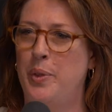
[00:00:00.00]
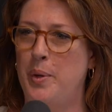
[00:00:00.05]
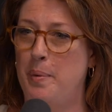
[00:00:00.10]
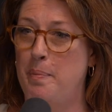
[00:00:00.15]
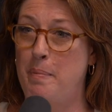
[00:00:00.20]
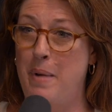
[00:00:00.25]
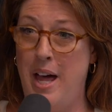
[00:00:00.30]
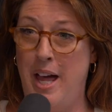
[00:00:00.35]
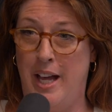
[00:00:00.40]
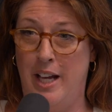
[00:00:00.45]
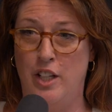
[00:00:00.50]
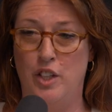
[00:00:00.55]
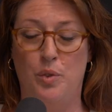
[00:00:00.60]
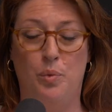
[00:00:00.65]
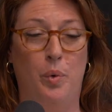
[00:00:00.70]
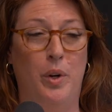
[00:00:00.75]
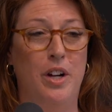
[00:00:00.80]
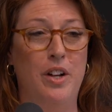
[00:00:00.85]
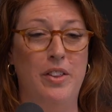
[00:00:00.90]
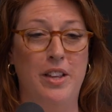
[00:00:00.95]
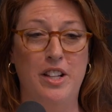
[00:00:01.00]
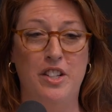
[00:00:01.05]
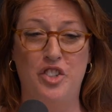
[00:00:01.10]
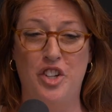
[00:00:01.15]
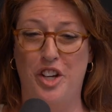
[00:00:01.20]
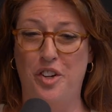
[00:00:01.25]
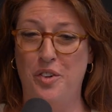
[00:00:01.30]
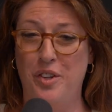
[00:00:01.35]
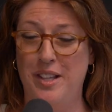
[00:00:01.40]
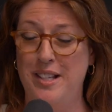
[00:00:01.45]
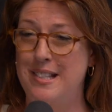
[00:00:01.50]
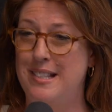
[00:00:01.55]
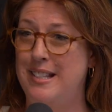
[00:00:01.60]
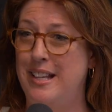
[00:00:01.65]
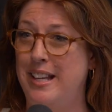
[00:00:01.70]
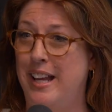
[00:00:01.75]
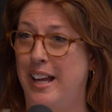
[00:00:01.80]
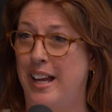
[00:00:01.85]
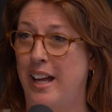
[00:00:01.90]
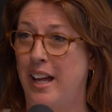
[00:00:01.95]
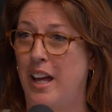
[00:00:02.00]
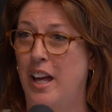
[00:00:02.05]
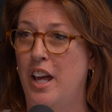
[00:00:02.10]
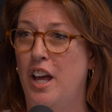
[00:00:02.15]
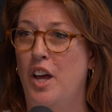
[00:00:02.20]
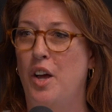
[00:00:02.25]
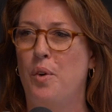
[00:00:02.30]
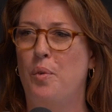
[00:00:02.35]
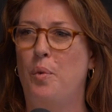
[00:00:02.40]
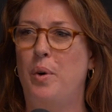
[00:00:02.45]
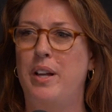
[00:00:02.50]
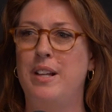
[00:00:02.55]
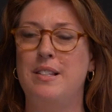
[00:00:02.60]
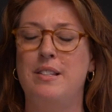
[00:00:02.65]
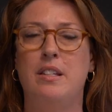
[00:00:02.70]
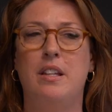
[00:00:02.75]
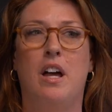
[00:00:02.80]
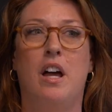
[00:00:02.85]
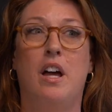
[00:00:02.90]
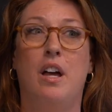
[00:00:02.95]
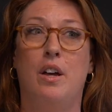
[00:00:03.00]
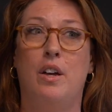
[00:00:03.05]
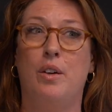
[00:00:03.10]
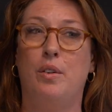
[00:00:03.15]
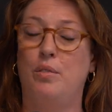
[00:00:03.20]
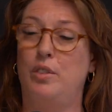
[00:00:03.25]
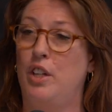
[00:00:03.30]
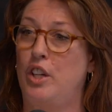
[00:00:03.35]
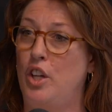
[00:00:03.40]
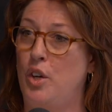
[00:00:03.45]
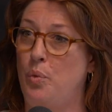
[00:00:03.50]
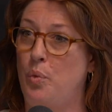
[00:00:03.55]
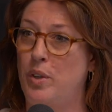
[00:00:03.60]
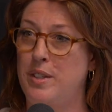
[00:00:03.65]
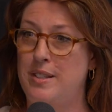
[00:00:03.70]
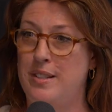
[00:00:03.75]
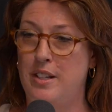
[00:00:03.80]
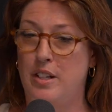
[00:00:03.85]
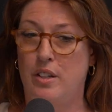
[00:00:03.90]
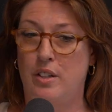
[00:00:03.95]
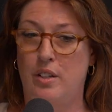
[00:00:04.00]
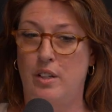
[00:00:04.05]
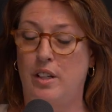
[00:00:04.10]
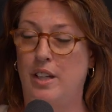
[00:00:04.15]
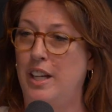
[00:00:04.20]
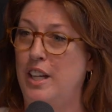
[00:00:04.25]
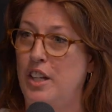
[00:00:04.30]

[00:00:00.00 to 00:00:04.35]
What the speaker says: with their mind? Where are they generally sitting? What is, what's their,